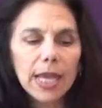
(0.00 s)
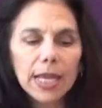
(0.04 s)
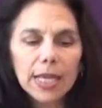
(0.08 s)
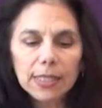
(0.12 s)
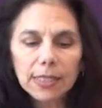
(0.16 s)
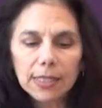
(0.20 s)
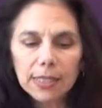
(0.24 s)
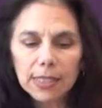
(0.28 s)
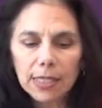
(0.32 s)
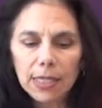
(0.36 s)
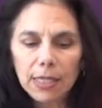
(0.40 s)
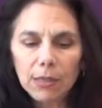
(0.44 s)

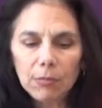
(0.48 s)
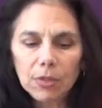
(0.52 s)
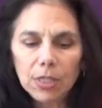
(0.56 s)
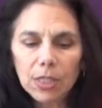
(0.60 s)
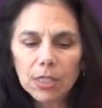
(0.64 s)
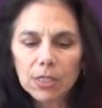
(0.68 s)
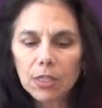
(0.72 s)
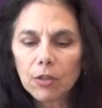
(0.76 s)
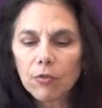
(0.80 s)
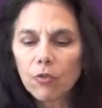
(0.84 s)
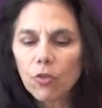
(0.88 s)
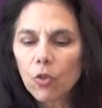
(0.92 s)
It seems
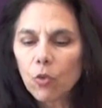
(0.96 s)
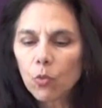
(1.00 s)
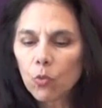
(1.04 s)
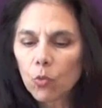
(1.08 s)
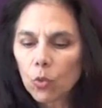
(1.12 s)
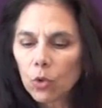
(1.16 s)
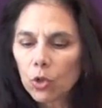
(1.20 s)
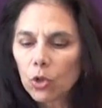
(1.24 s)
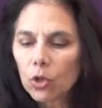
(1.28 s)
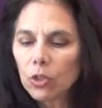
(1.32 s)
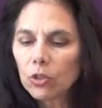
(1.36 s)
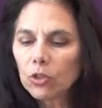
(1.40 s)
as if the
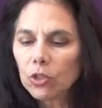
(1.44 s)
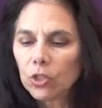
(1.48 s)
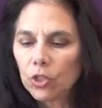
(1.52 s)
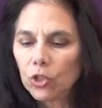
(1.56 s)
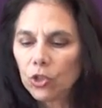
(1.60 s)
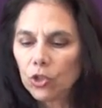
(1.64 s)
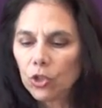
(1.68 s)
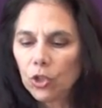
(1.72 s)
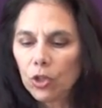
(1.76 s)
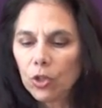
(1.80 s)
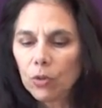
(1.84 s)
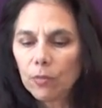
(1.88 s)
world
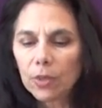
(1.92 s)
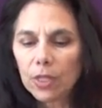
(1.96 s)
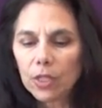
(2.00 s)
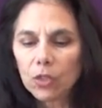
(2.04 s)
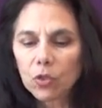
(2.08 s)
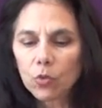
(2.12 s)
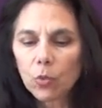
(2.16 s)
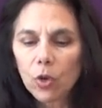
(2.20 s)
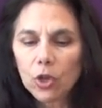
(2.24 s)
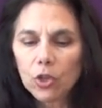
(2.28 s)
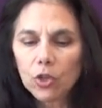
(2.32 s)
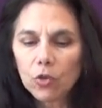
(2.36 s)

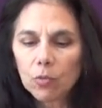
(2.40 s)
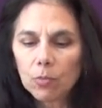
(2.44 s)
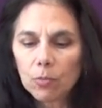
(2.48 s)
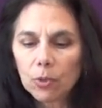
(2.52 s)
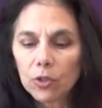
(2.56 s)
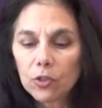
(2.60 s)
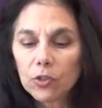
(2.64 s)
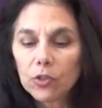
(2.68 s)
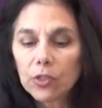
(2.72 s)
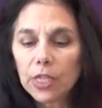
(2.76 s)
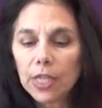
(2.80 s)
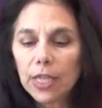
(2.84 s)
determines what you
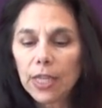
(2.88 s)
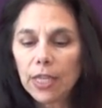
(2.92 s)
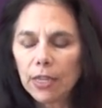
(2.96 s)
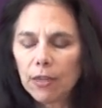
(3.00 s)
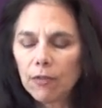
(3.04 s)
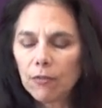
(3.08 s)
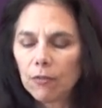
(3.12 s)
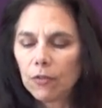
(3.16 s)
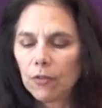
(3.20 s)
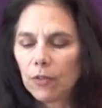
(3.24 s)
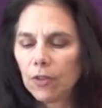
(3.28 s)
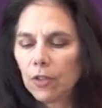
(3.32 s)

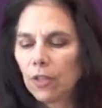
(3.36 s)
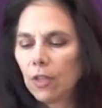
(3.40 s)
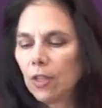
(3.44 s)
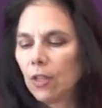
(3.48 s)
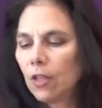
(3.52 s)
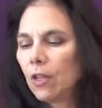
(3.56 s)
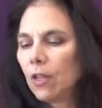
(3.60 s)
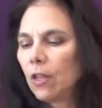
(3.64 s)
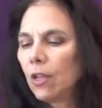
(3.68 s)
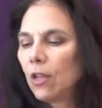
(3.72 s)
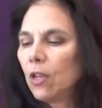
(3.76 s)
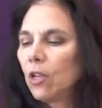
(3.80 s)
perceive.
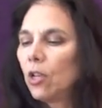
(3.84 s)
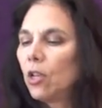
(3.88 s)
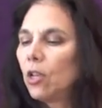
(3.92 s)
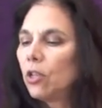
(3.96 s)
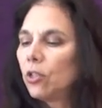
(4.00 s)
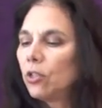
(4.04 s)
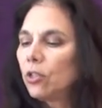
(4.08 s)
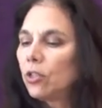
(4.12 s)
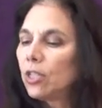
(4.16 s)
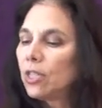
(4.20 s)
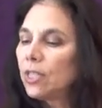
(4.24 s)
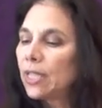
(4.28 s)

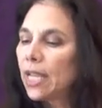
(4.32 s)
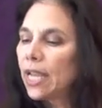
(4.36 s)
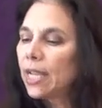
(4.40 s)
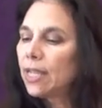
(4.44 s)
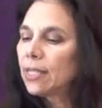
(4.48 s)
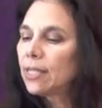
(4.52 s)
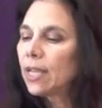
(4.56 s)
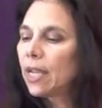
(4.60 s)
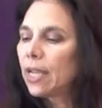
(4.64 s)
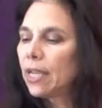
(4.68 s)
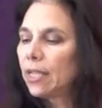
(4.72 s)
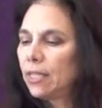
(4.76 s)

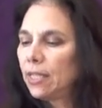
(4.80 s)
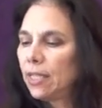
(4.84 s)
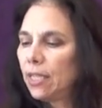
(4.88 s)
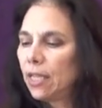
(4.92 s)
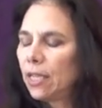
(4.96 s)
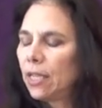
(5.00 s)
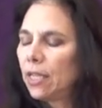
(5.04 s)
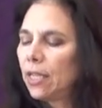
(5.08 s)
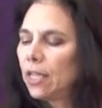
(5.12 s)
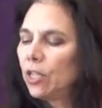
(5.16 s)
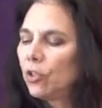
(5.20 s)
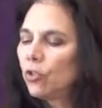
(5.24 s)
Today's
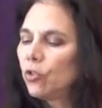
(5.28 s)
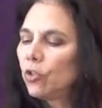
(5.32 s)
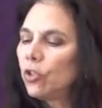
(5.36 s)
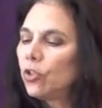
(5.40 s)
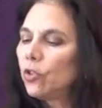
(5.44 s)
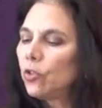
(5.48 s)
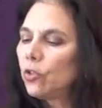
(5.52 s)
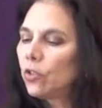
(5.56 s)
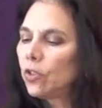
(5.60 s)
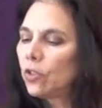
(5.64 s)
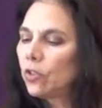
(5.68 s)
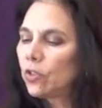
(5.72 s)
idea
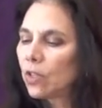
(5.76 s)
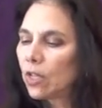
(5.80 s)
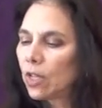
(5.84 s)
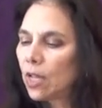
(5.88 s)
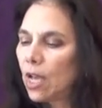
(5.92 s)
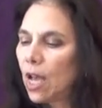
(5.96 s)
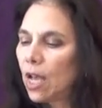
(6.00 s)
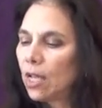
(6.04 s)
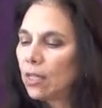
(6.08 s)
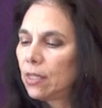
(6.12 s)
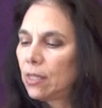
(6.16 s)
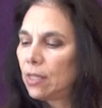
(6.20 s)
introduces the
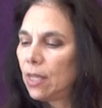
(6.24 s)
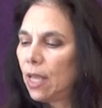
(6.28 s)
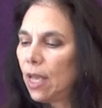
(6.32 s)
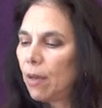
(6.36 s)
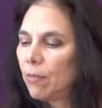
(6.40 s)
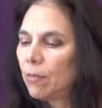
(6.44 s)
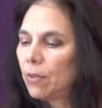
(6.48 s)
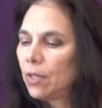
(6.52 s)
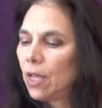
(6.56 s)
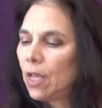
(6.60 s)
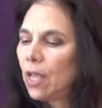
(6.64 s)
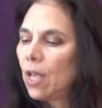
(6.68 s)

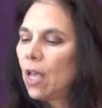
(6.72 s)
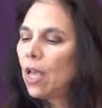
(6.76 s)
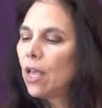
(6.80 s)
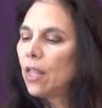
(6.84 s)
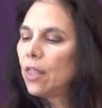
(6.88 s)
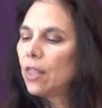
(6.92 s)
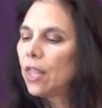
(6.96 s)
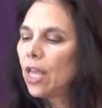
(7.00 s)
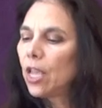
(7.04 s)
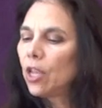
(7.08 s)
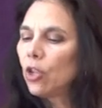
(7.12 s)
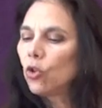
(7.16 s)
concept
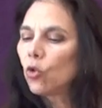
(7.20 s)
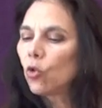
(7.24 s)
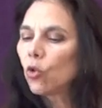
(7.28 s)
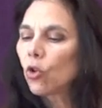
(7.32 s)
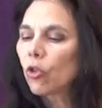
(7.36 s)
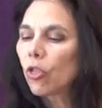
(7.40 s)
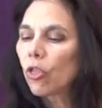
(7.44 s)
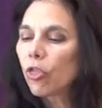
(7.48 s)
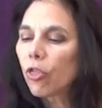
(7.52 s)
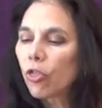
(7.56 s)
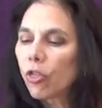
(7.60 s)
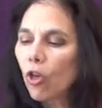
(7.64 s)
that your
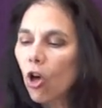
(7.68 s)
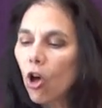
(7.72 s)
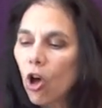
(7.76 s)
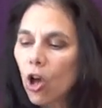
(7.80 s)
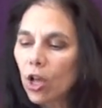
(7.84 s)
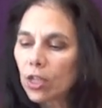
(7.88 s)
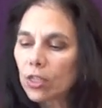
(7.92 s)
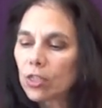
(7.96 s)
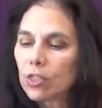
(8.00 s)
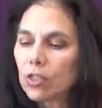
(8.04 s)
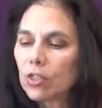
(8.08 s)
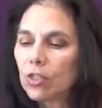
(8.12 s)

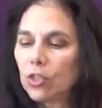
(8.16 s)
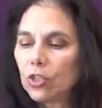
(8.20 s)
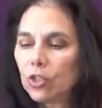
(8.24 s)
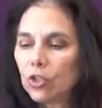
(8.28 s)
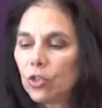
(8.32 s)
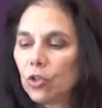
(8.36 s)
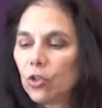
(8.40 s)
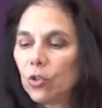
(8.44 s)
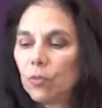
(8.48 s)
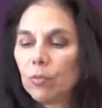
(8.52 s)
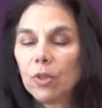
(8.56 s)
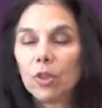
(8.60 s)
thoughts
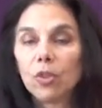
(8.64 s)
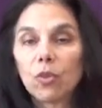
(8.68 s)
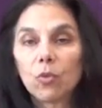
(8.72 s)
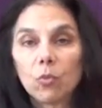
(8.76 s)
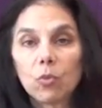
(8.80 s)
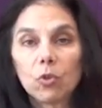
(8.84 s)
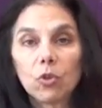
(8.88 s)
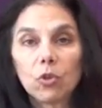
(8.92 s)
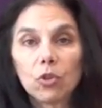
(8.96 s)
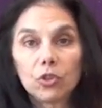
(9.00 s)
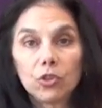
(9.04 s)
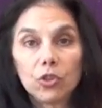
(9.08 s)
determine the
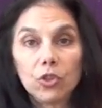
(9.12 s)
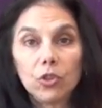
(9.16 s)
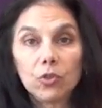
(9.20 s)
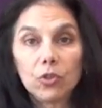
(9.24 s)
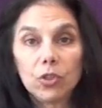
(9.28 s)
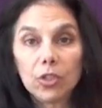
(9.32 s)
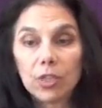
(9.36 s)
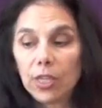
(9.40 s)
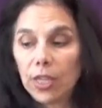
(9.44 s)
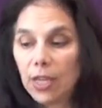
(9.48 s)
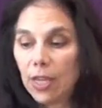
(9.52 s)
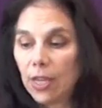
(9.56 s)
world you
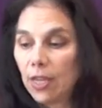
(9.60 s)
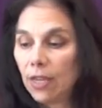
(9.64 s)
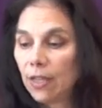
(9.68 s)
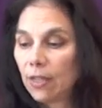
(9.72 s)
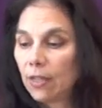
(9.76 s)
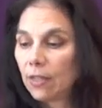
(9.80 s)
see.